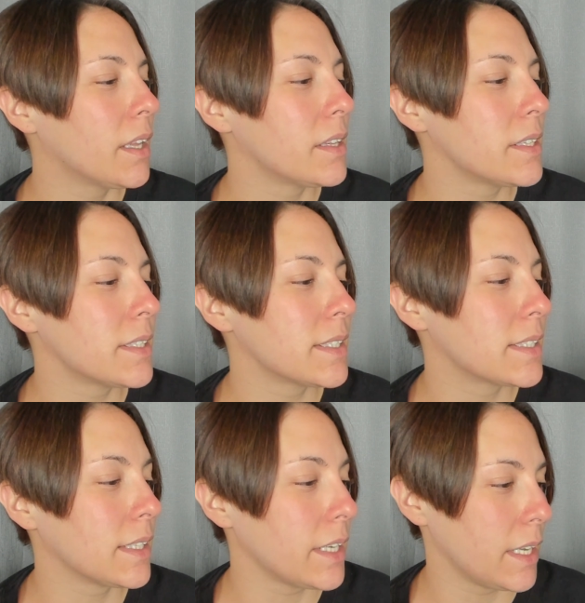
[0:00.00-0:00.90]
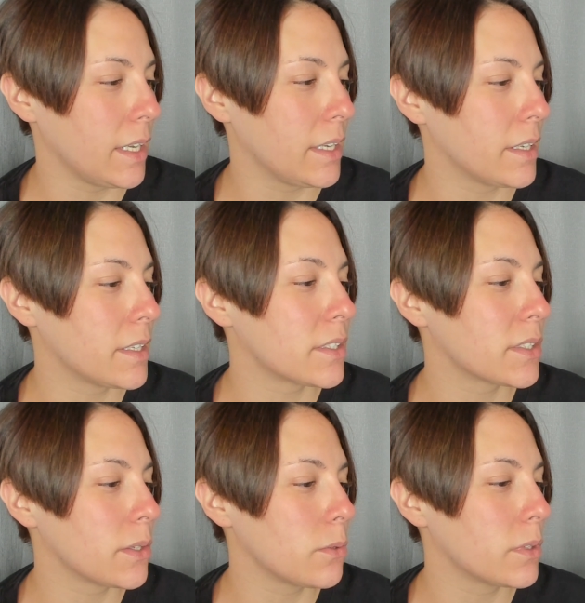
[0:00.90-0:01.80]
This slinky is
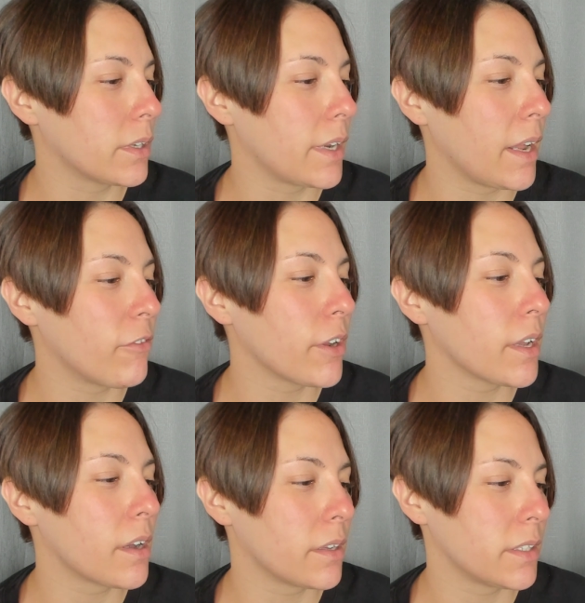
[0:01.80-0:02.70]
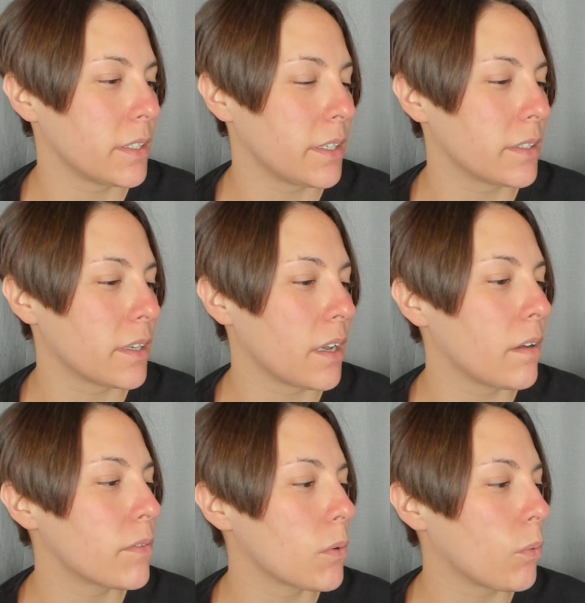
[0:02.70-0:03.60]
sold on every continent of
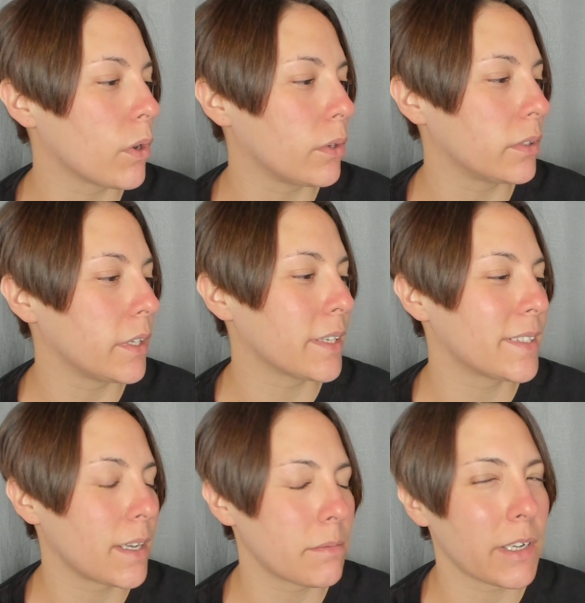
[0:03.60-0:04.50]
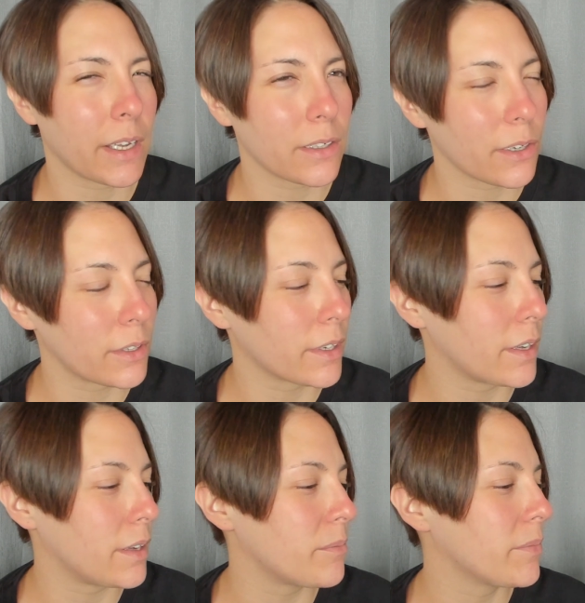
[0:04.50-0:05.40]
the world except
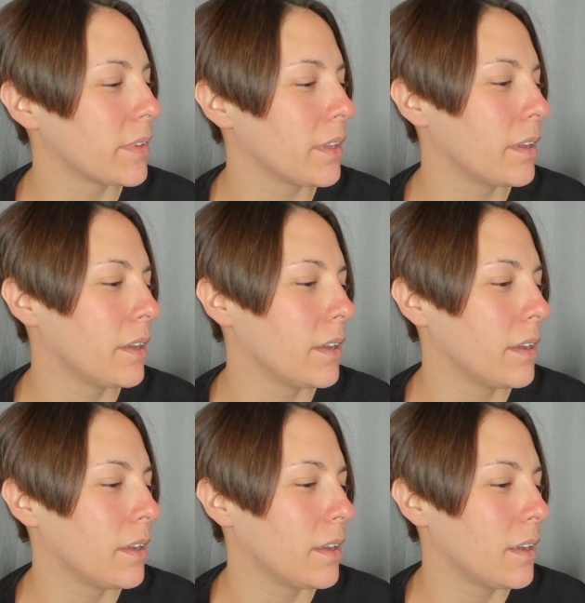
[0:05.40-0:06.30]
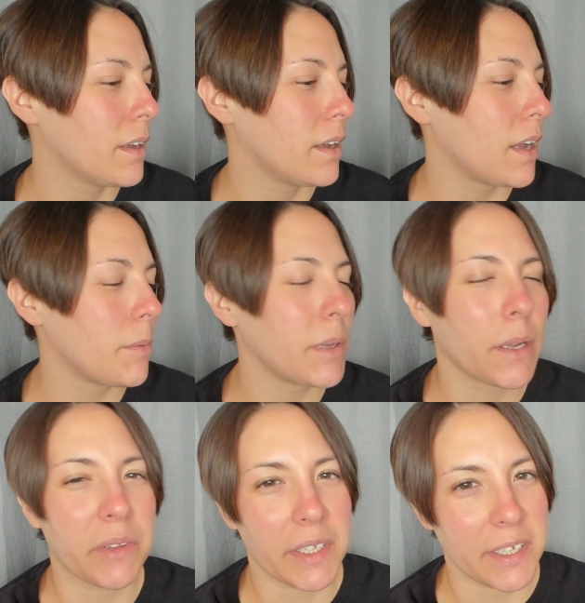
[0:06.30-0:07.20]
Antarctica. I mean, I
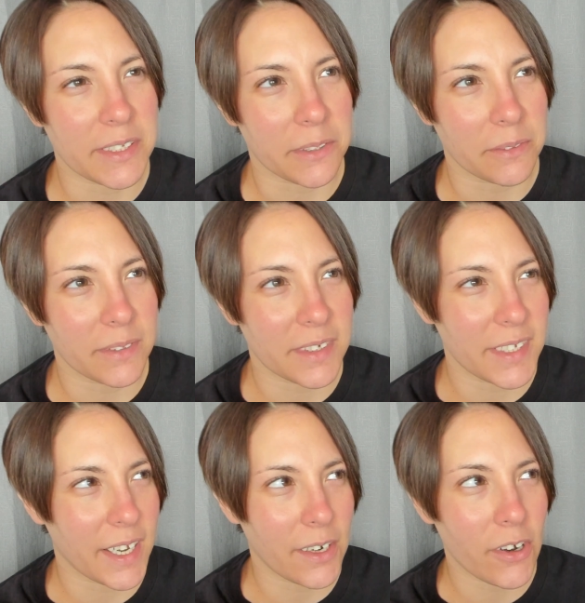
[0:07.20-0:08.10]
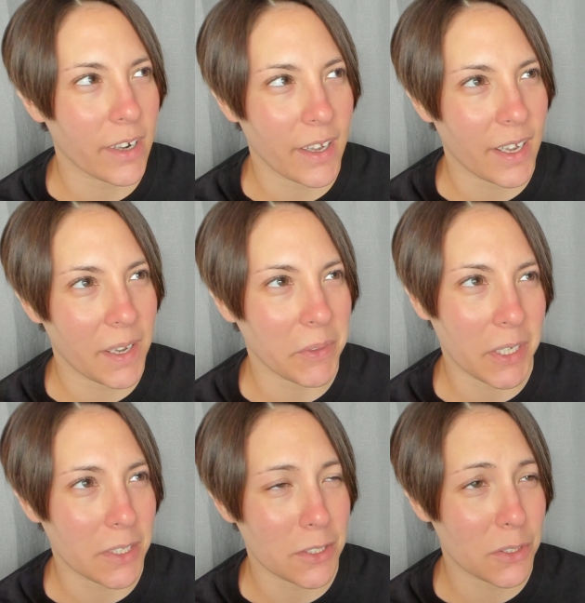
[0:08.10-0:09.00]
would think so. Does Antarctica have
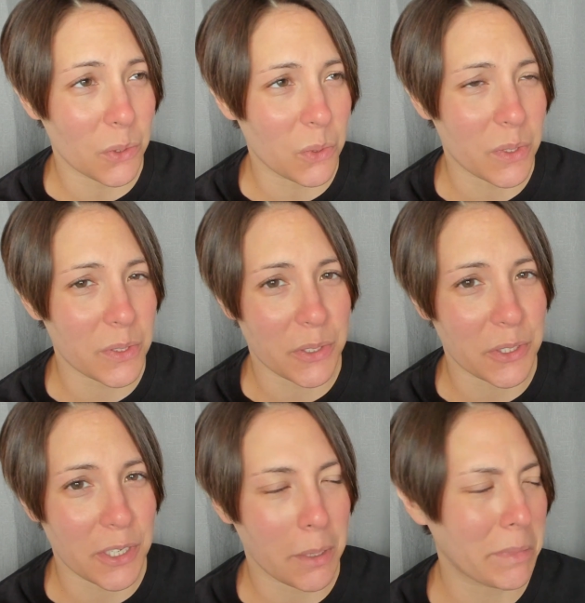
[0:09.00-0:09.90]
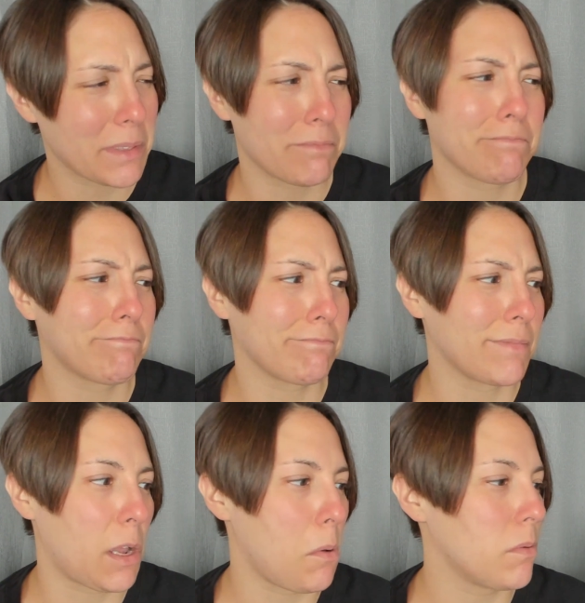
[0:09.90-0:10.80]
any stores or shops? No.